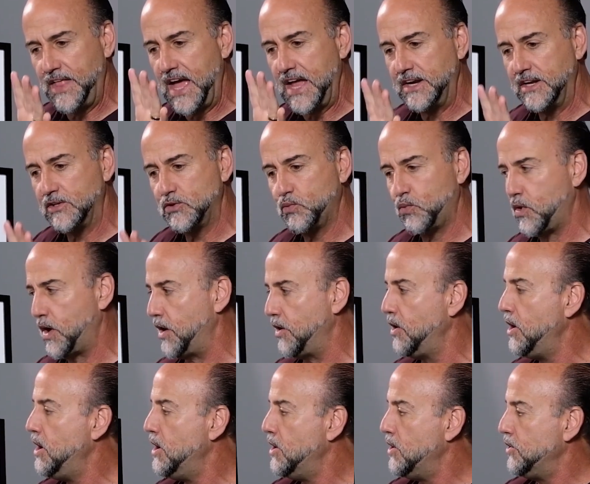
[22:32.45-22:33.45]
And that is
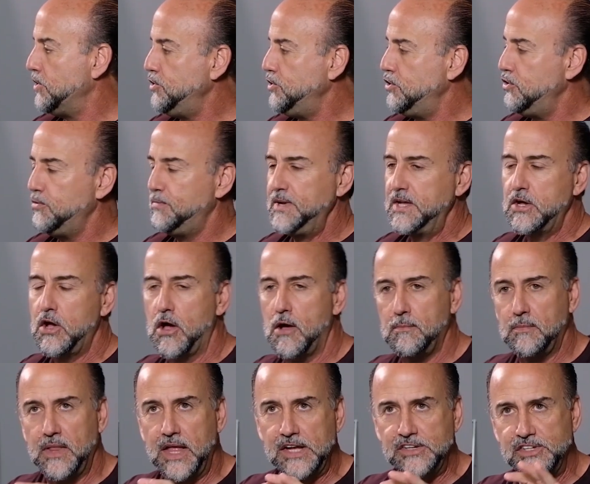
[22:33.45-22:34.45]
where you
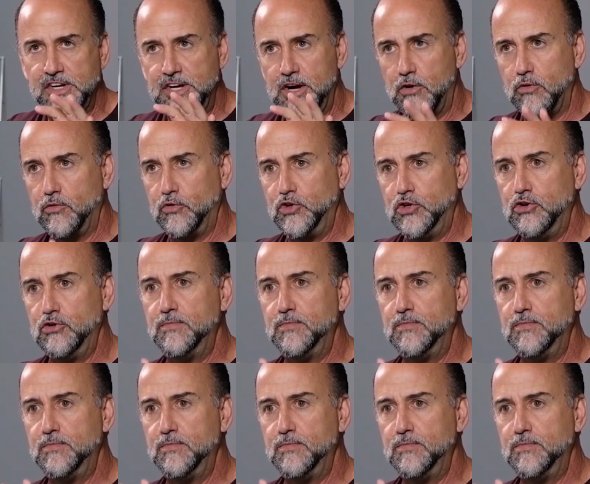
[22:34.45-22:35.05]
become legendary,